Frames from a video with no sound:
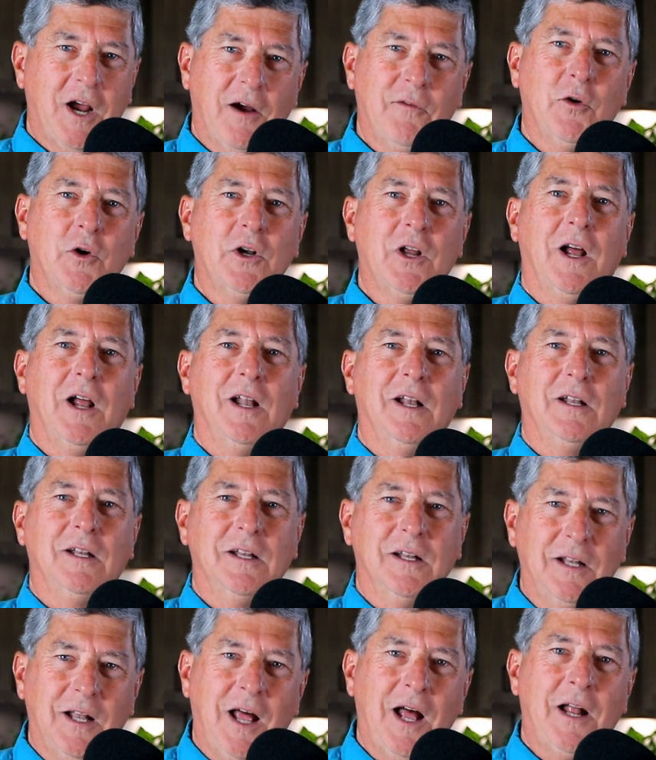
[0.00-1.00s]
covered a
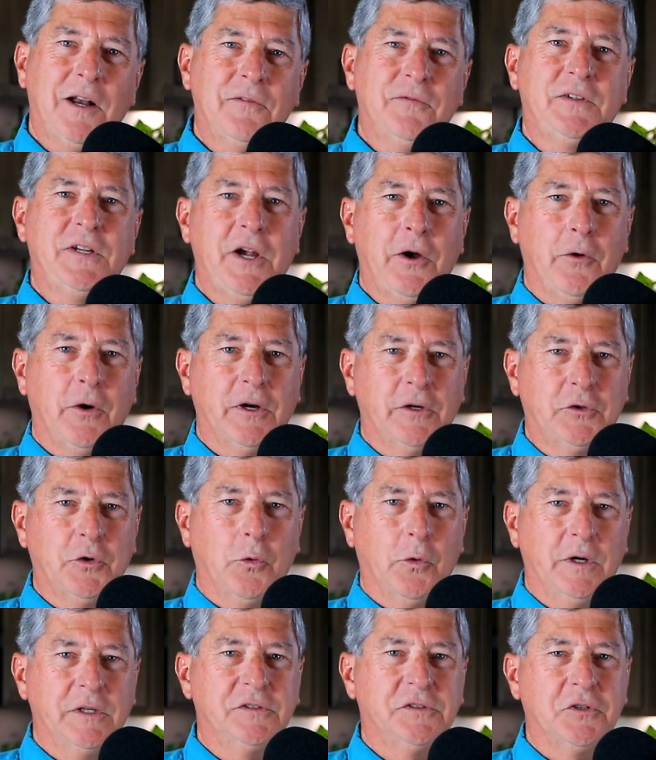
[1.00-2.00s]
lot of
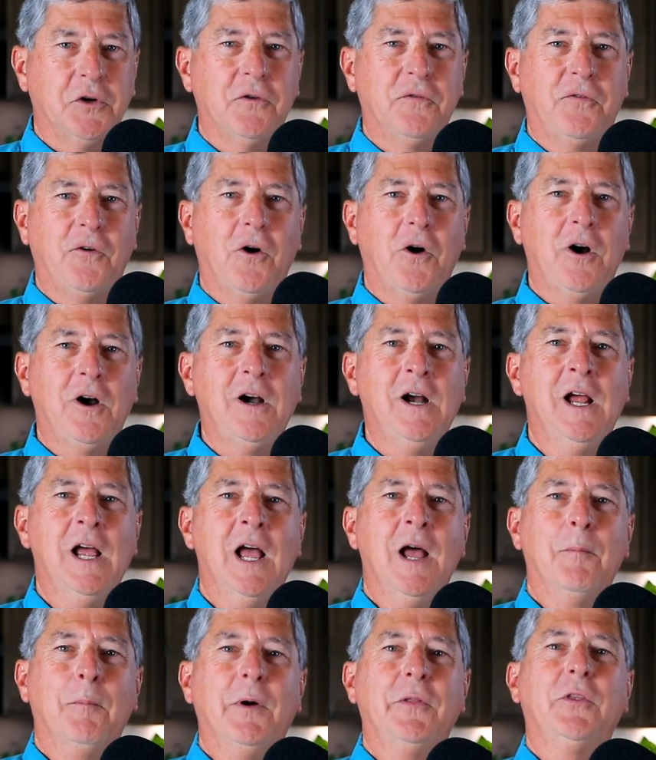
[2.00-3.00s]
territory so far,
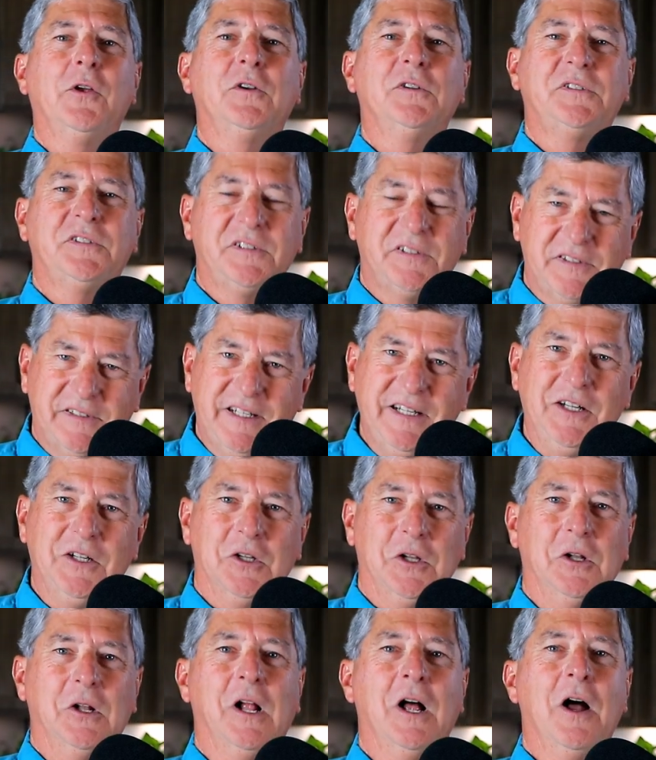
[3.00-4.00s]
but there's
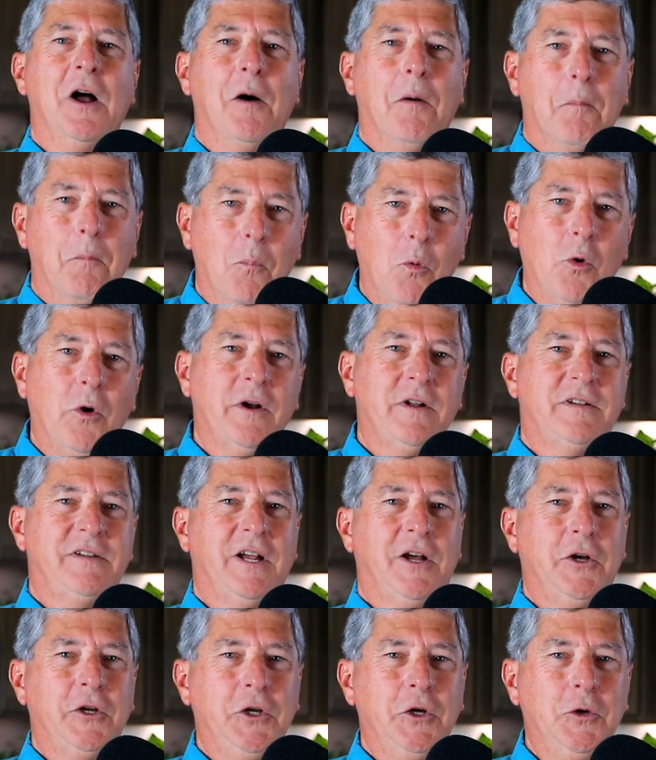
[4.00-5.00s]
still more to
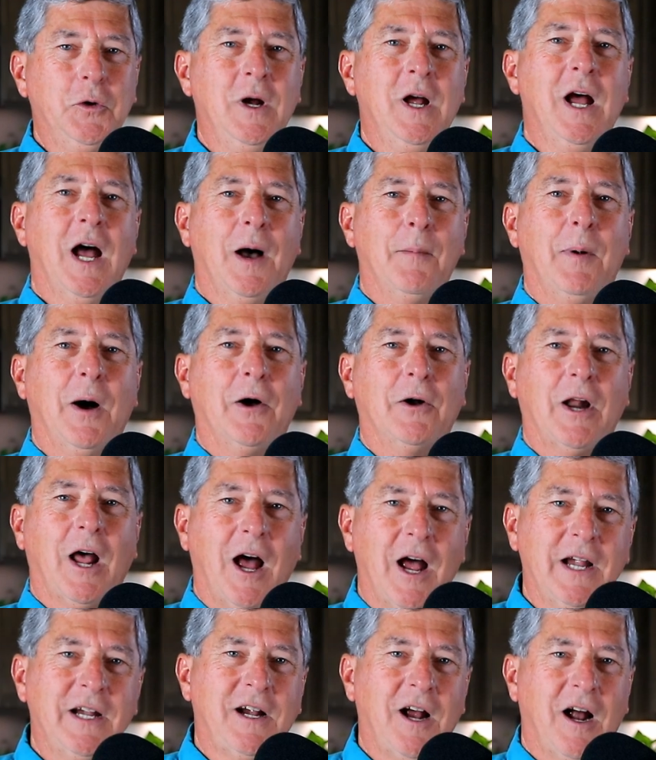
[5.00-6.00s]
tell you about
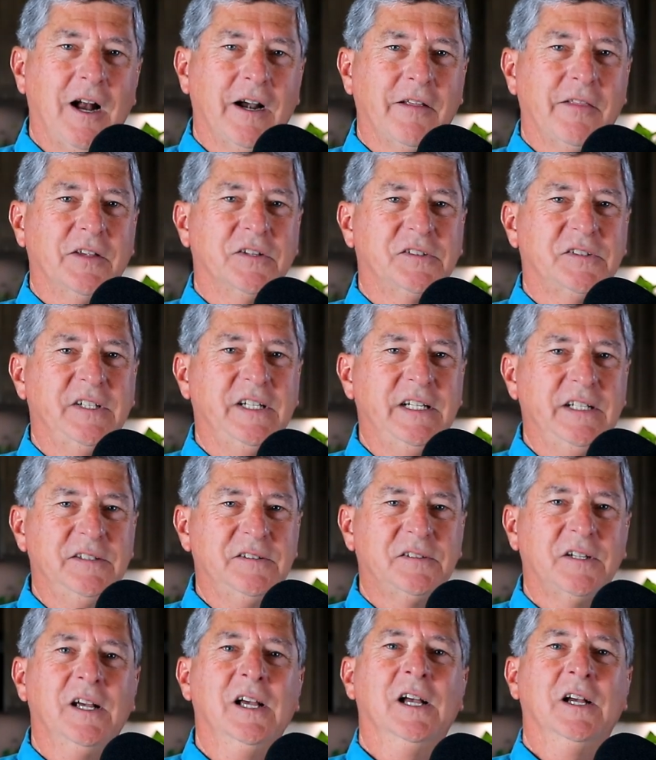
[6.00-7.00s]
Icon of the
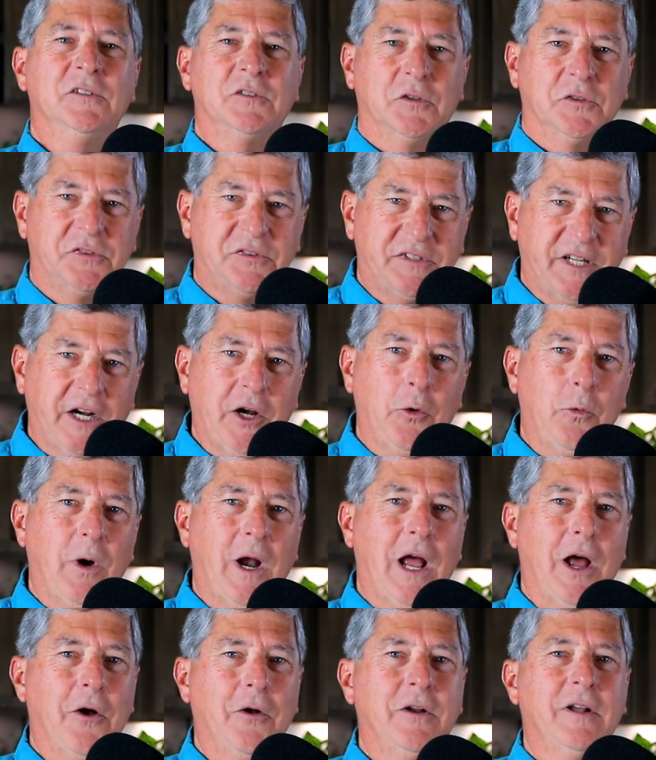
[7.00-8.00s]
Seas, so stick
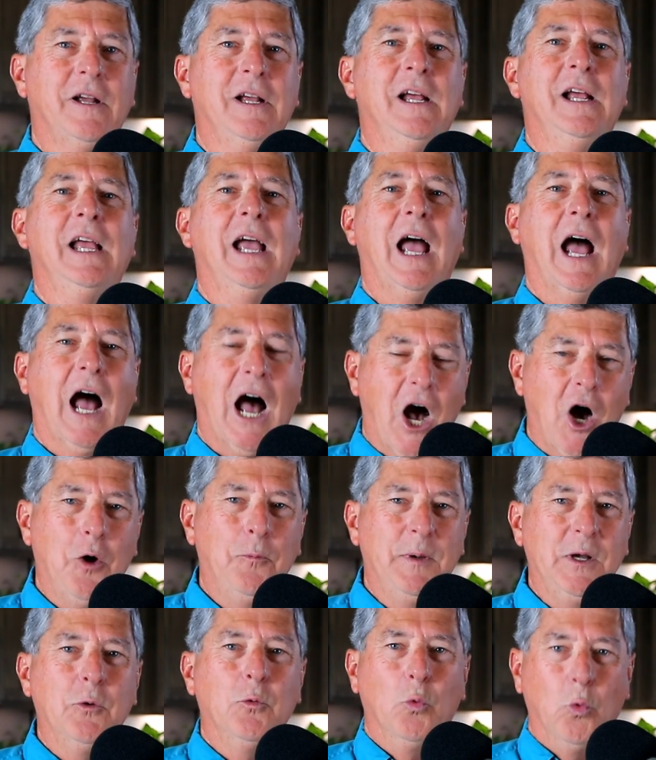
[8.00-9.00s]
around. I'll
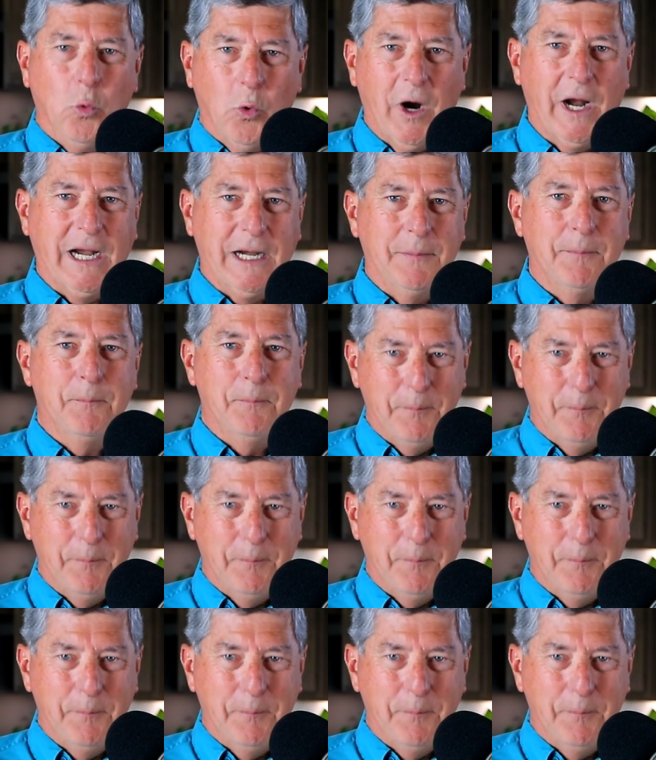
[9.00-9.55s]
be right